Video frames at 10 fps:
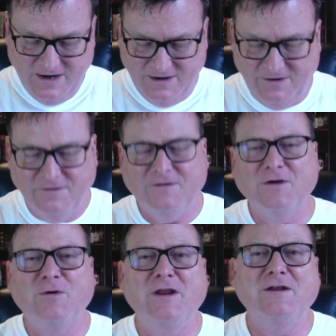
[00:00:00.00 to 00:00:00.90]
Now, here's the
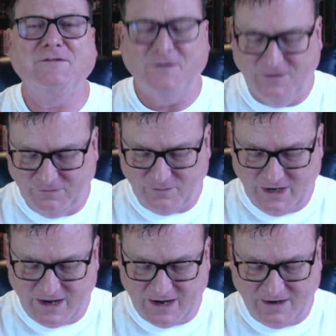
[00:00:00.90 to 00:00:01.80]
ingredients on this one,
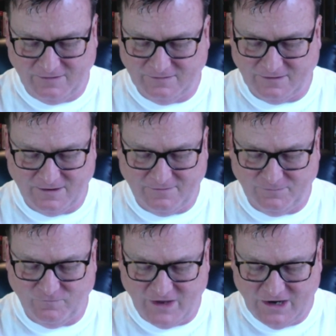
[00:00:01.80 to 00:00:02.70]
guys.
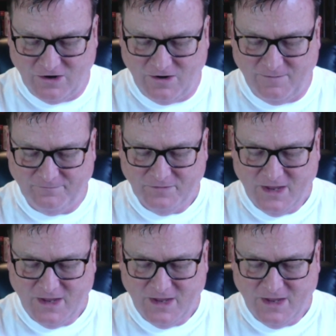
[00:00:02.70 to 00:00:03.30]
Vinegar.